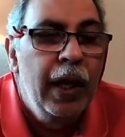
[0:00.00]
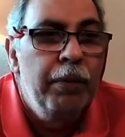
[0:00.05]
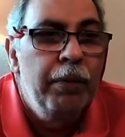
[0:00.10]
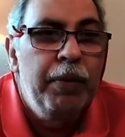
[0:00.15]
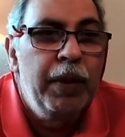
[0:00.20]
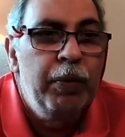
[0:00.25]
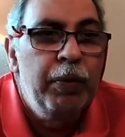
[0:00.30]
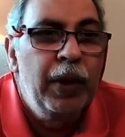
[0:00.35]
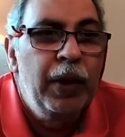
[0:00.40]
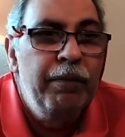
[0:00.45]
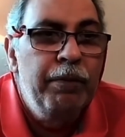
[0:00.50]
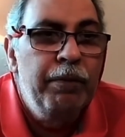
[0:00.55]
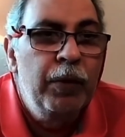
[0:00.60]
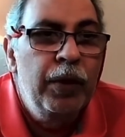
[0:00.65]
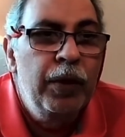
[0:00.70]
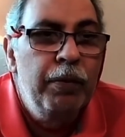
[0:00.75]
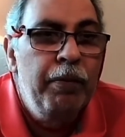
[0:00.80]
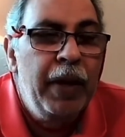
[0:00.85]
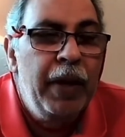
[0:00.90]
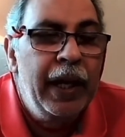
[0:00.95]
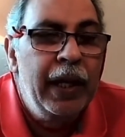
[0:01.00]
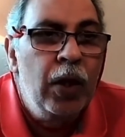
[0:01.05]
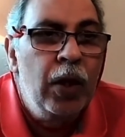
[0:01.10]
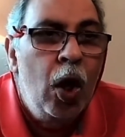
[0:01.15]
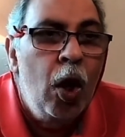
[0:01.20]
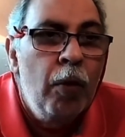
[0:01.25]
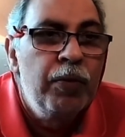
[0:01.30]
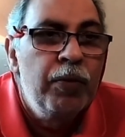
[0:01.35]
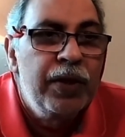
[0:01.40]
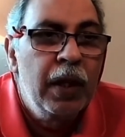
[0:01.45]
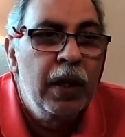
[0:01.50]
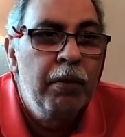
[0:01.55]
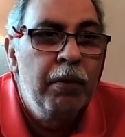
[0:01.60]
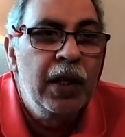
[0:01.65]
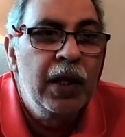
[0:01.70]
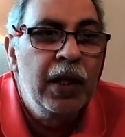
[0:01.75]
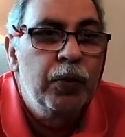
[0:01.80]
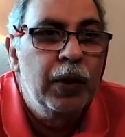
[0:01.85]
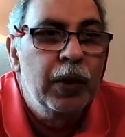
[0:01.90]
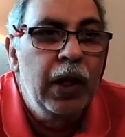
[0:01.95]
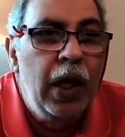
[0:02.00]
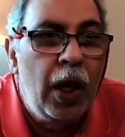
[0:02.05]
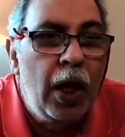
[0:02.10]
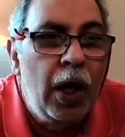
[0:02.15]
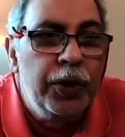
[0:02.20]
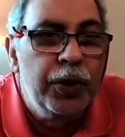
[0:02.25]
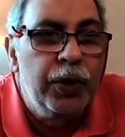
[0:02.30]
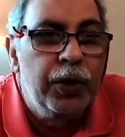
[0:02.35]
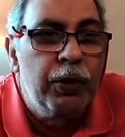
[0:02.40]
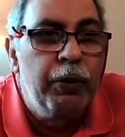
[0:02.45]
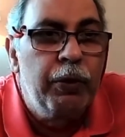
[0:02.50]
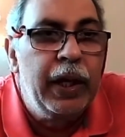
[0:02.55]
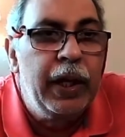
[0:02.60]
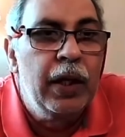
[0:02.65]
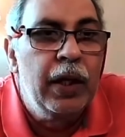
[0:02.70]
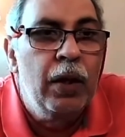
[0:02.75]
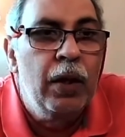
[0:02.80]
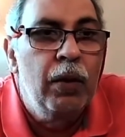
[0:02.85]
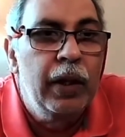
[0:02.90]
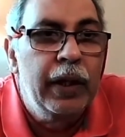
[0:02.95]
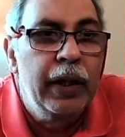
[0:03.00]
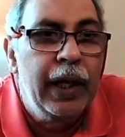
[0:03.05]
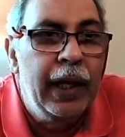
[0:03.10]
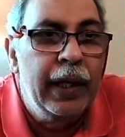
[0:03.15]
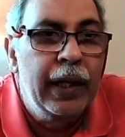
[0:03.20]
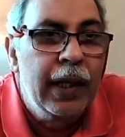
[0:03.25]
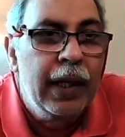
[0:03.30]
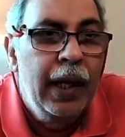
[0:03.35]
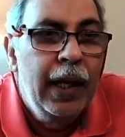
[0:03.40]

People have made home cinemas with larger screen and all that,